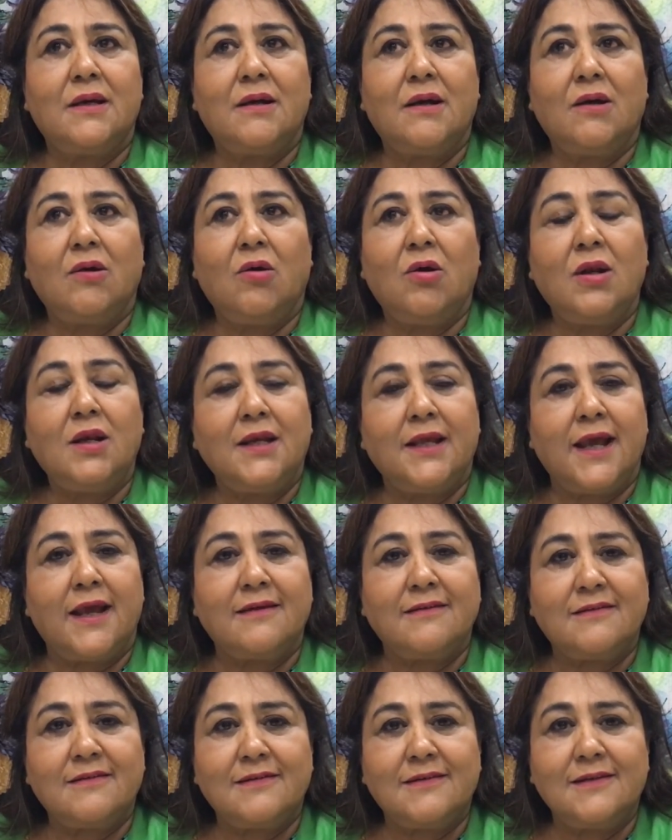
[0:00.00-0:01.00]
uh, all
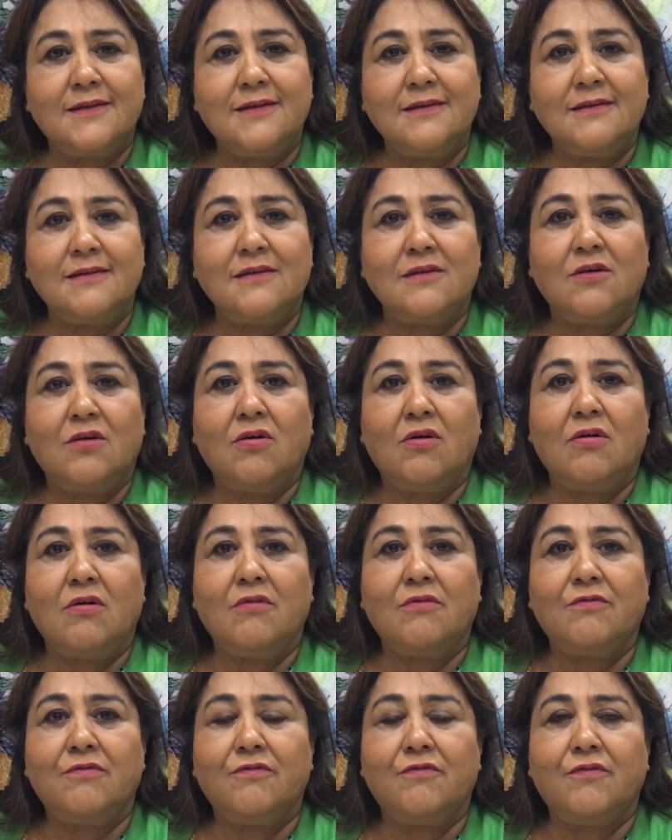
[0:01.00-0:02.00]
cancers
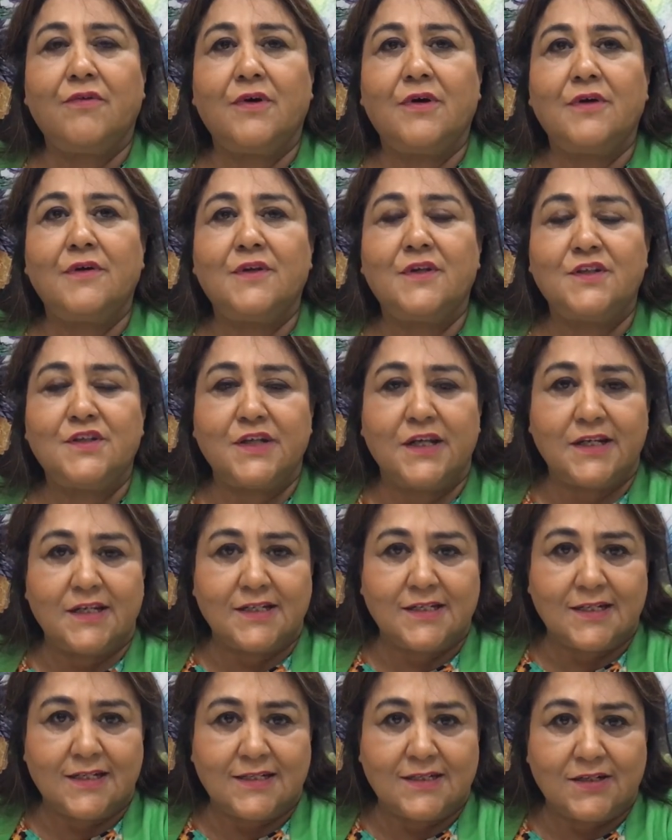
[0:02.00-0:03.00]
of uh, the
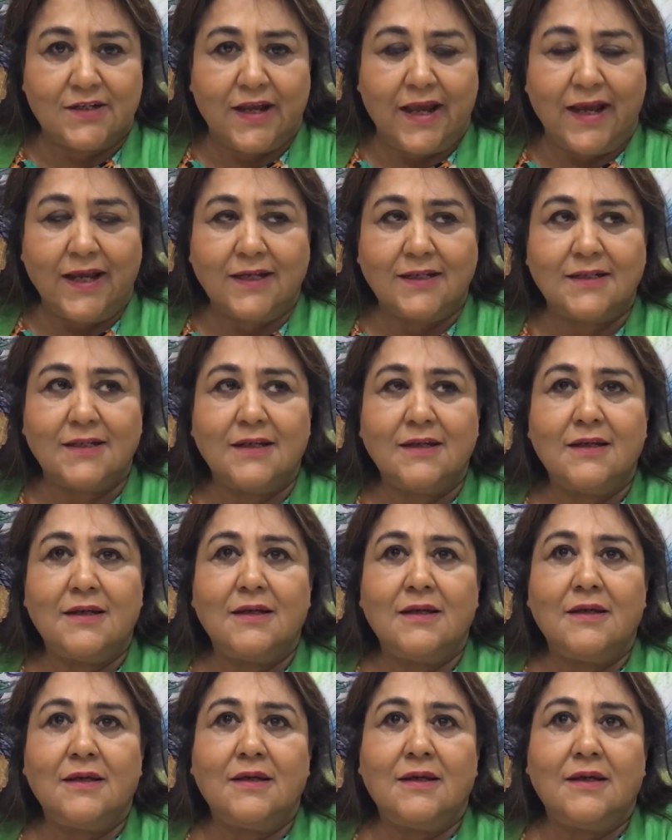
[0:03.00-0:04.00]
genital tract.
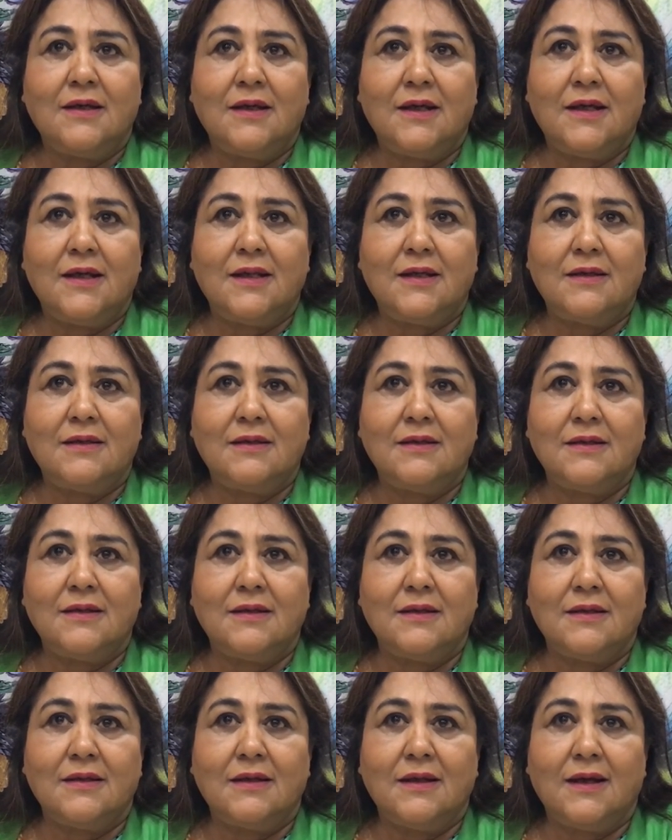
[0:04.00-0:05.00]
And
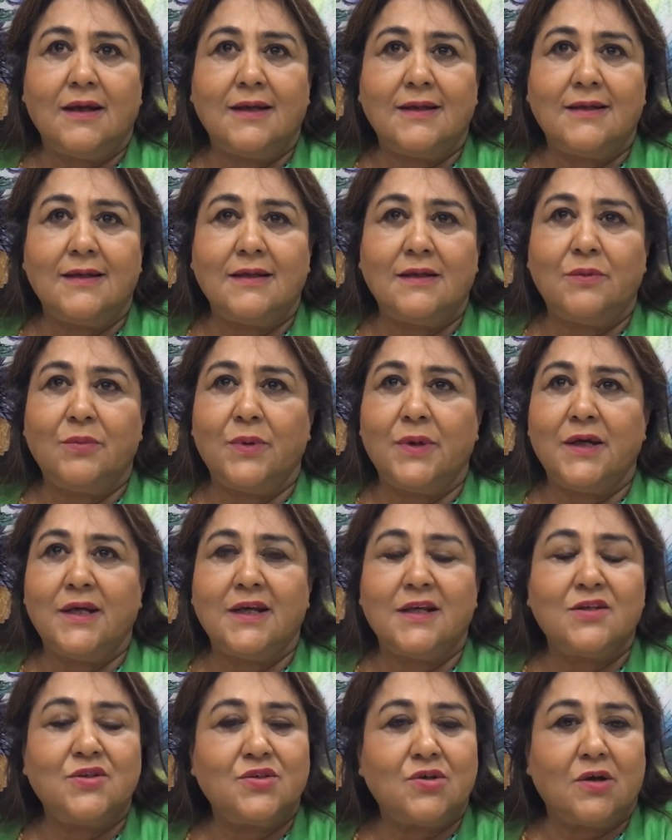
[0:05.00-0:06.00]
uh, I did
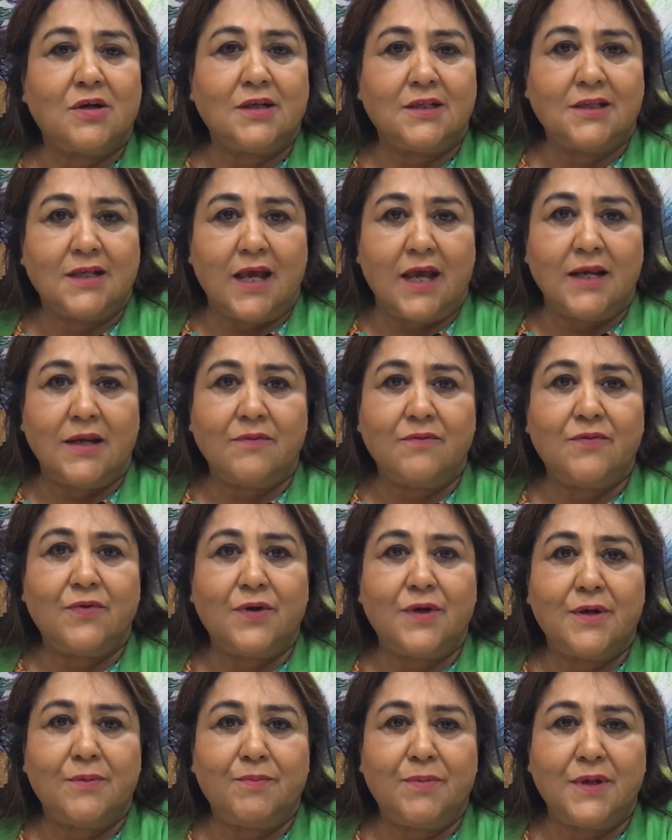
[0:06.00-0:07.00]
work in Shaukat Khanum
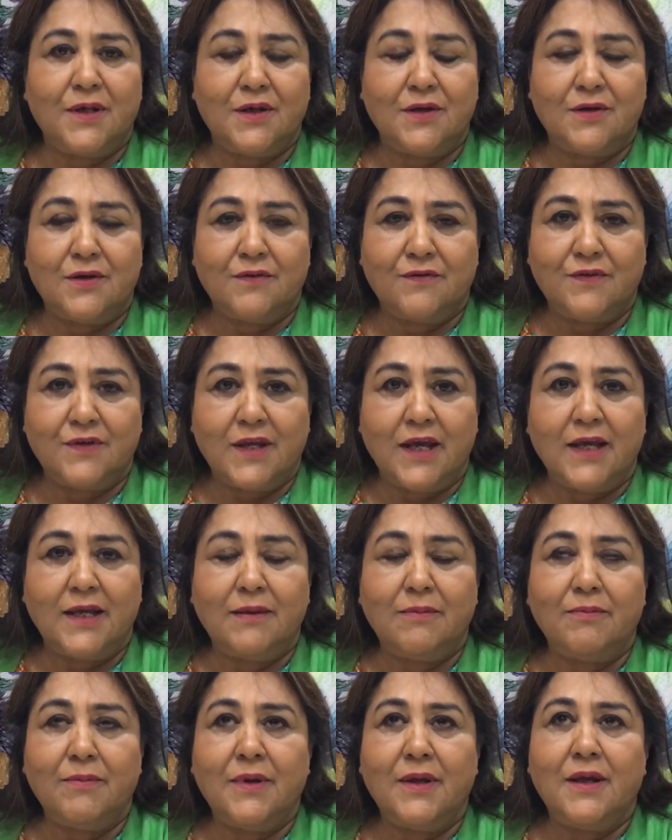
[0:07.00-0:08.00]
for a period of
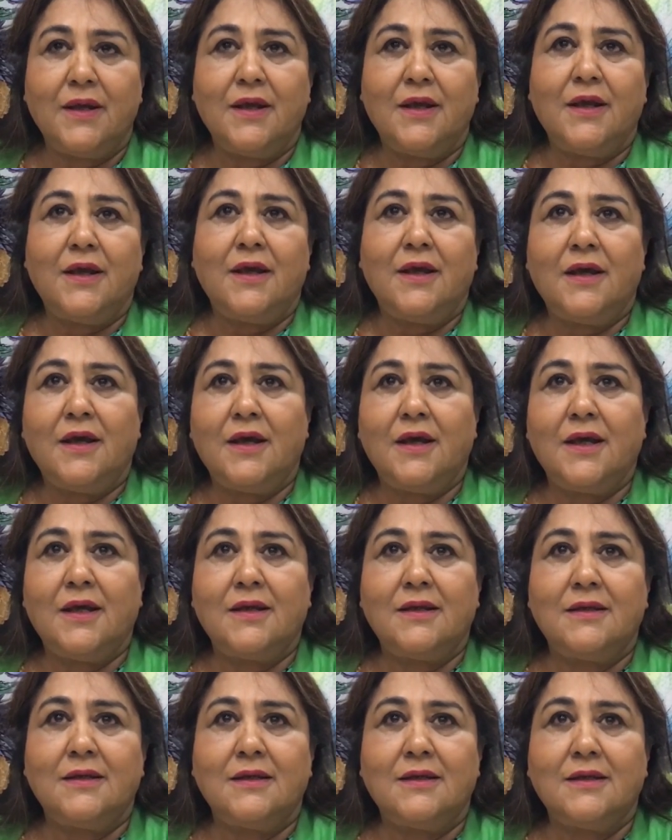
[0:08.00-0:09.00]
time.
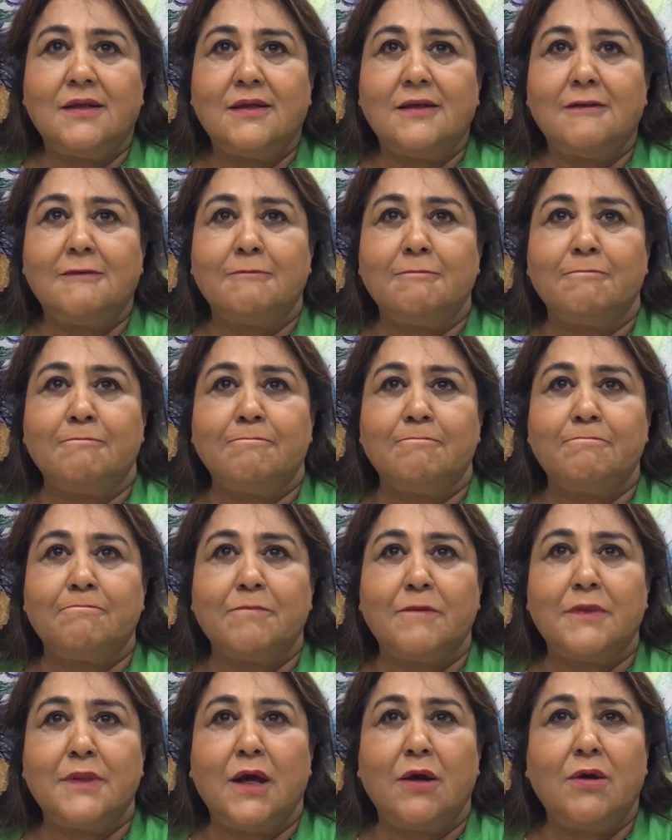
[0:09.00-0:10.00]
And um,
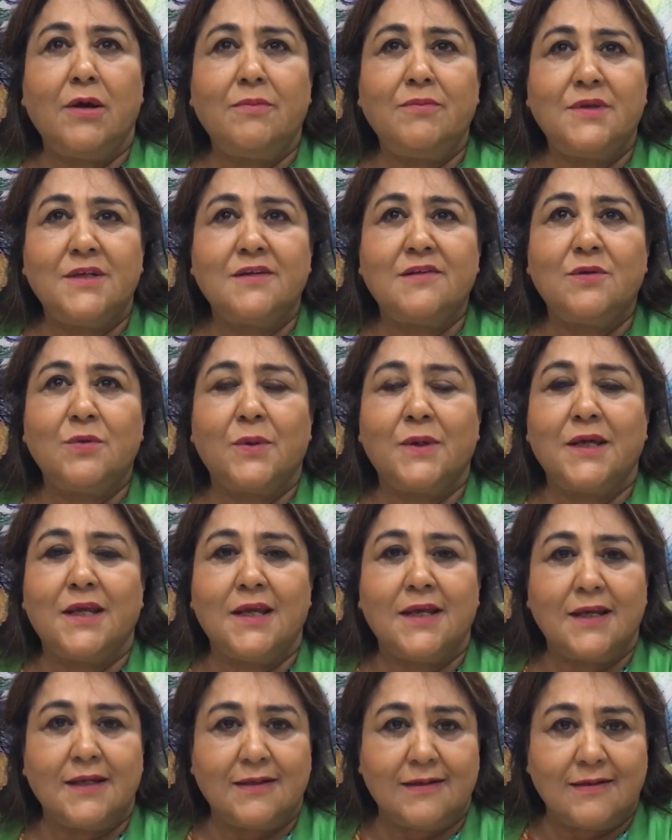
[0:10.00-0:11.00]
now I'm just
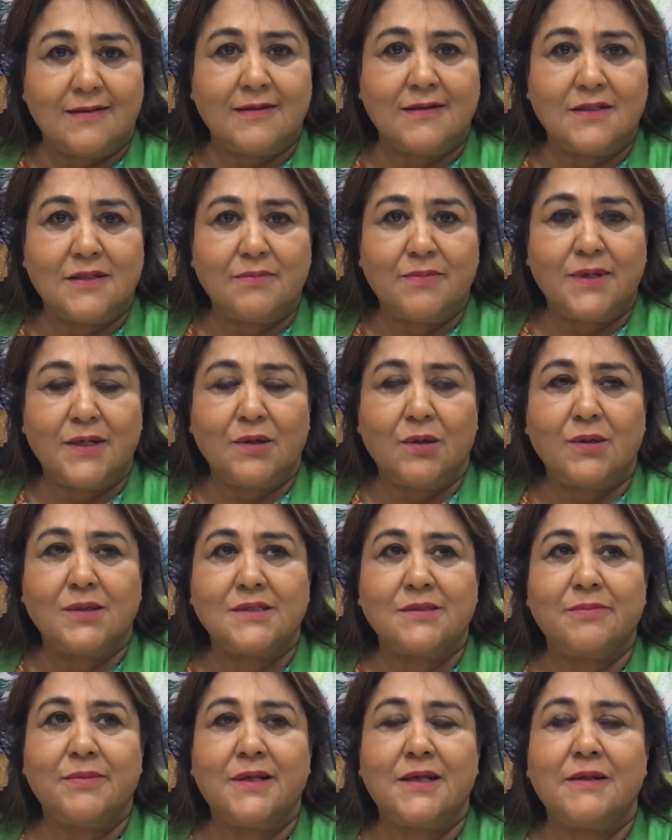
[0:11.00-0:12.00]
working at Surgimed
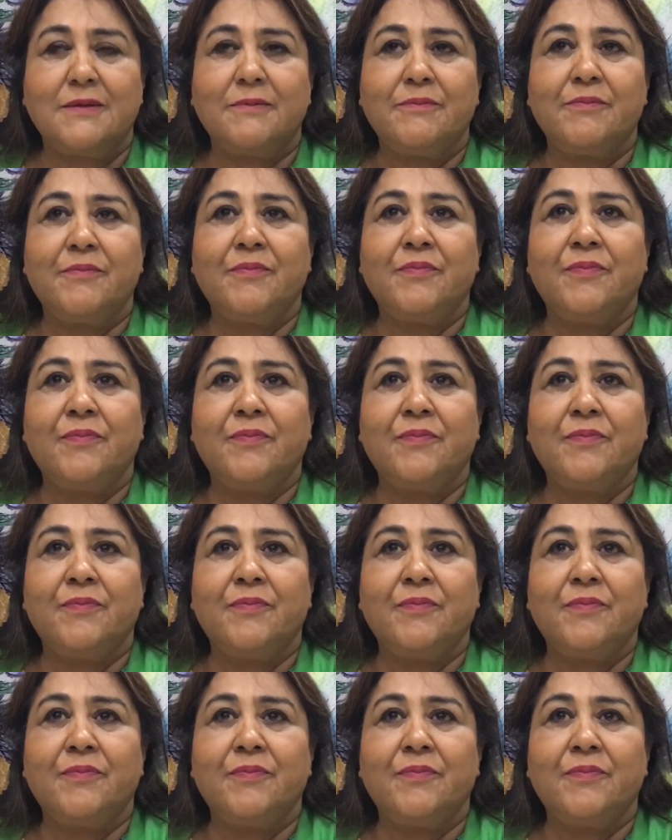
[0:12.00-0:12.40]
Hospital.